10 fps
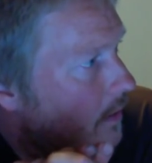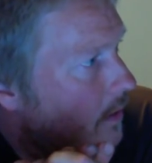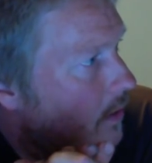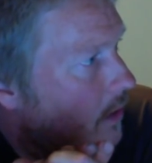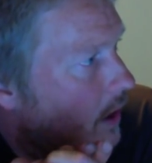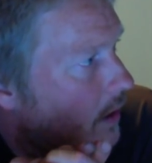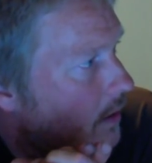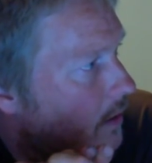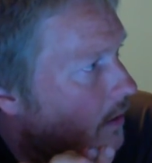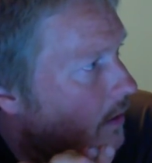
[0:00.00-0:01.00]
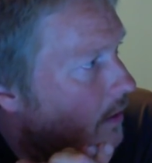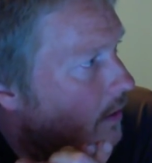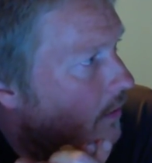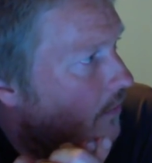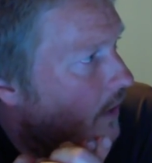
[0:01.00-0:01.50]
you can,
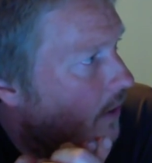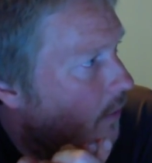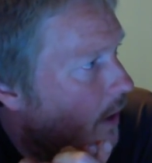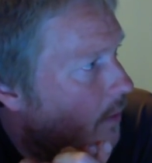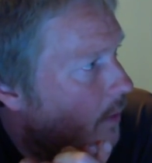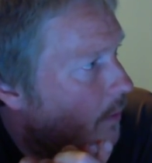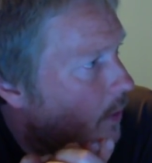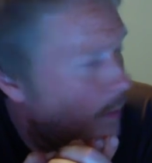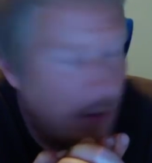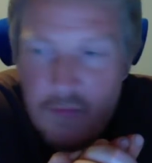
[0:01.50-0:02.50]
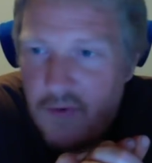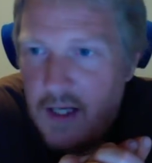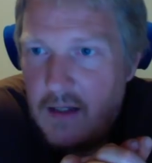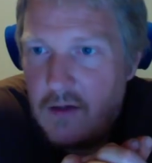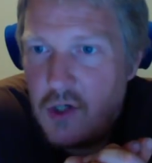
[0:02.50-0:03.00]
if I remember properly,
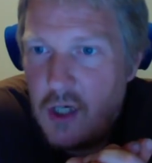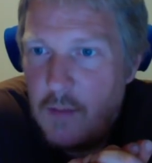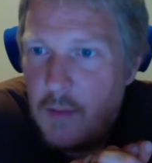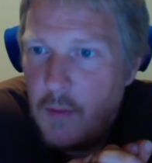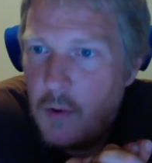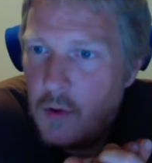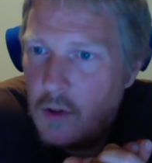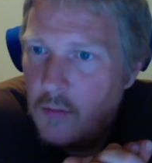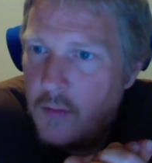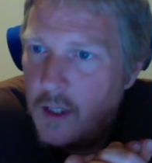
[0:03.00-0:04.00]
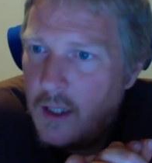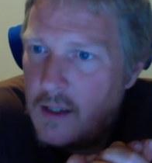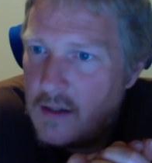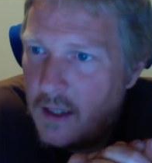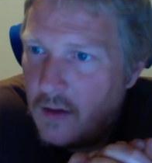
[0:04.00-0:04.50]
find JP Morgan. Mickey,
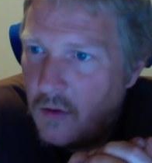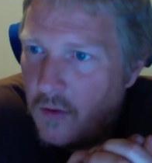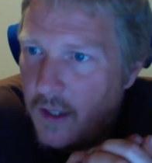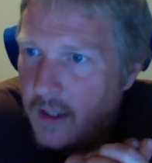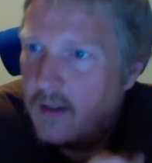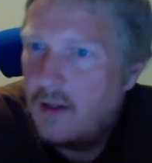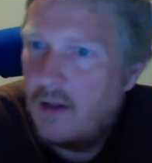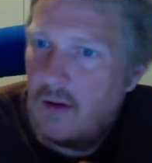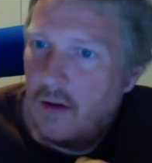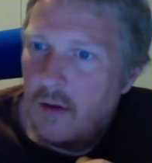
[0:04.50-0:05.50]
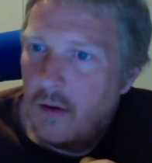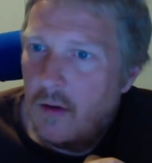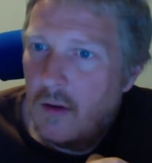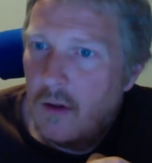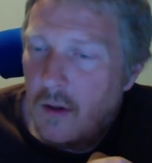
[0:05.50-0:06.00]
is that correct?
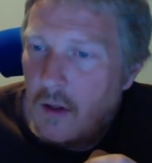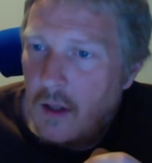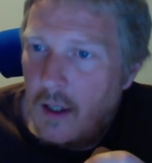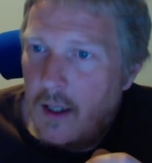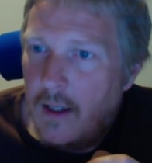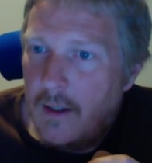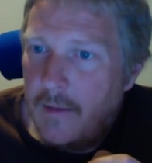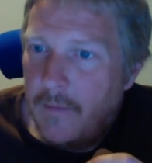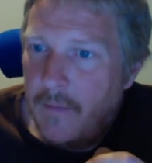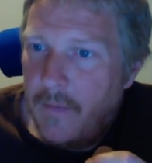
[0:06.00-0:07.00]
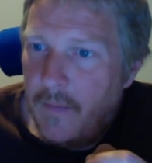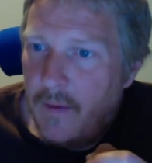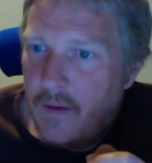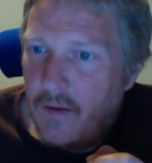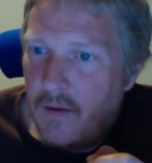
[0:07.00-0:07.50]
And